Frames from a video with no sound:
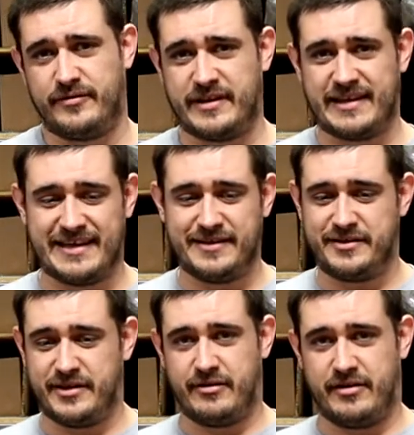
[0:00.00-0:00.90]
the
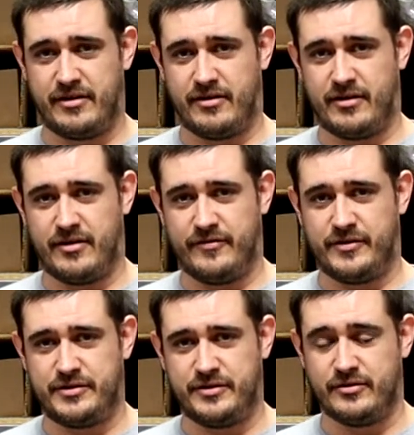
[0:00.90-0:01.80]
interior of the
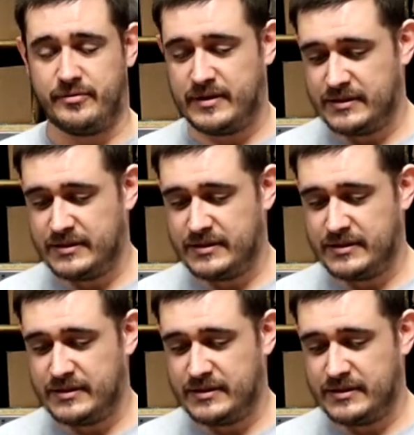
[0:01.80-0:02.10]
tube.